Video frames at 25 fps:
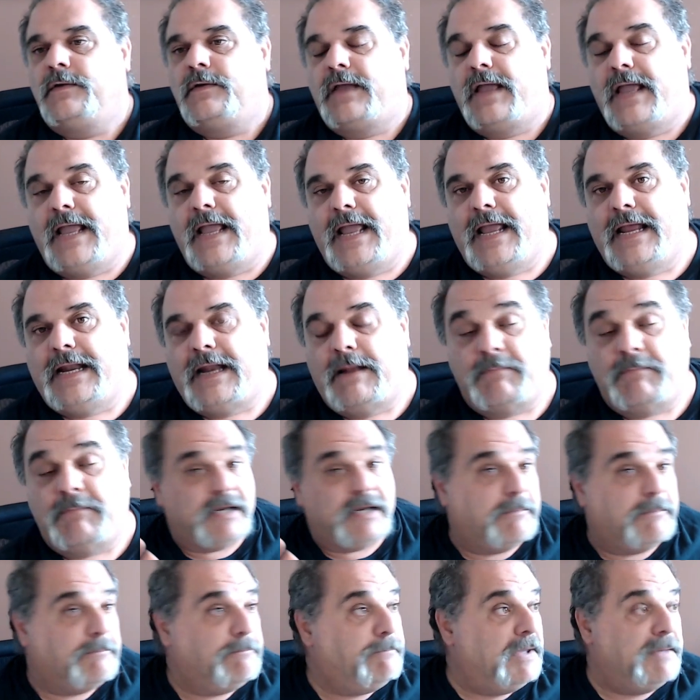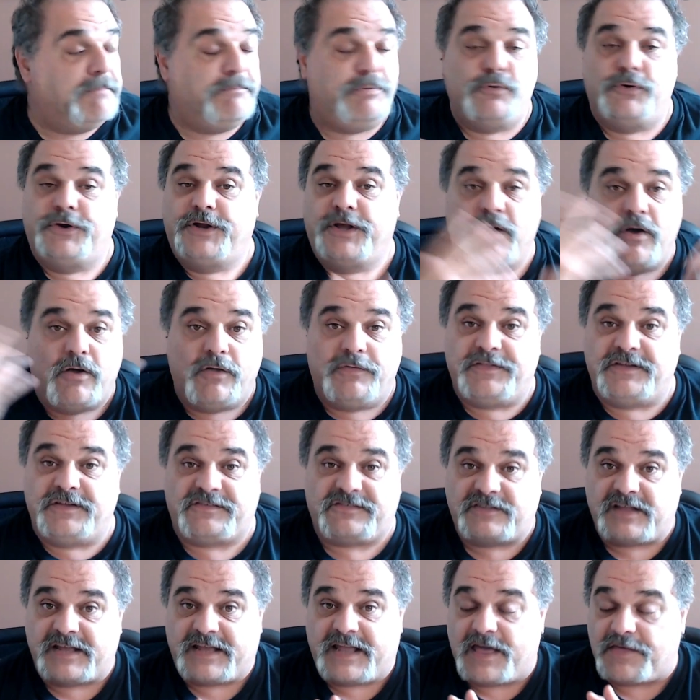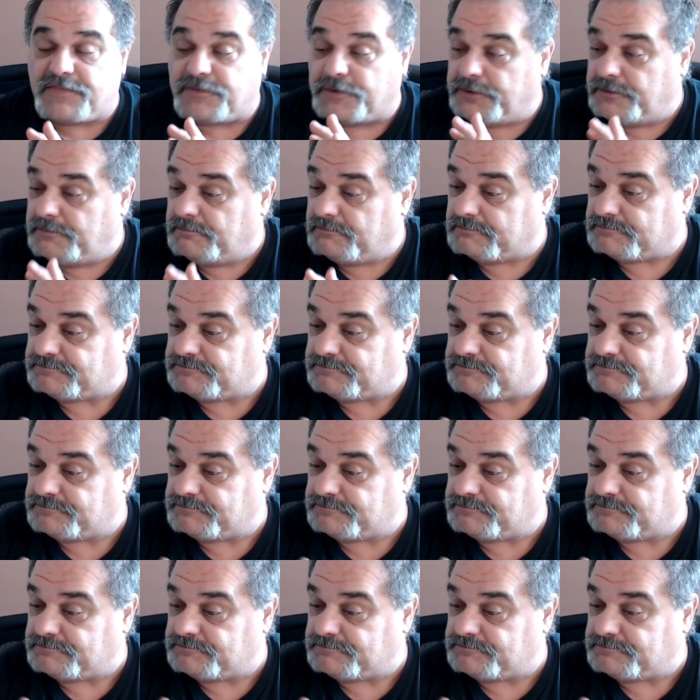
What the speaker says: And I'm be putting all this together.